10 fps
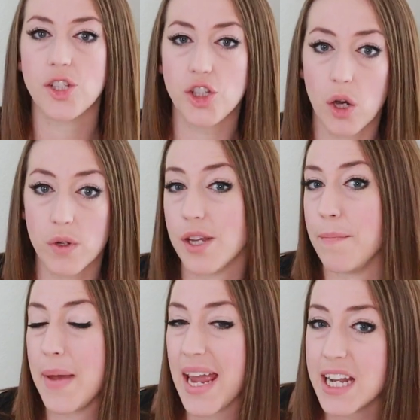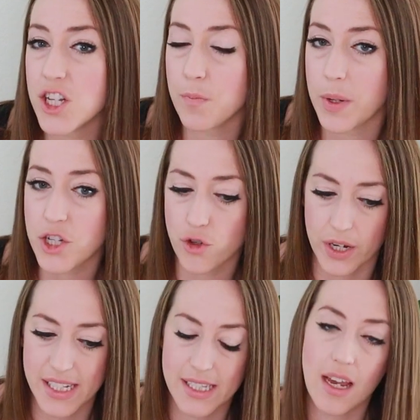So to manage
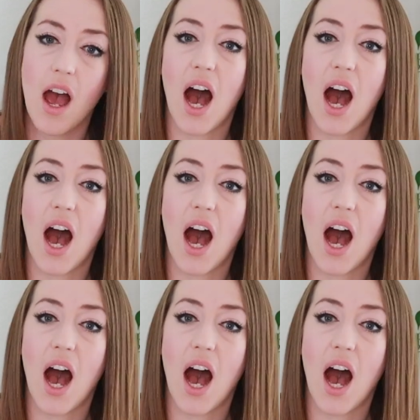Pinterest,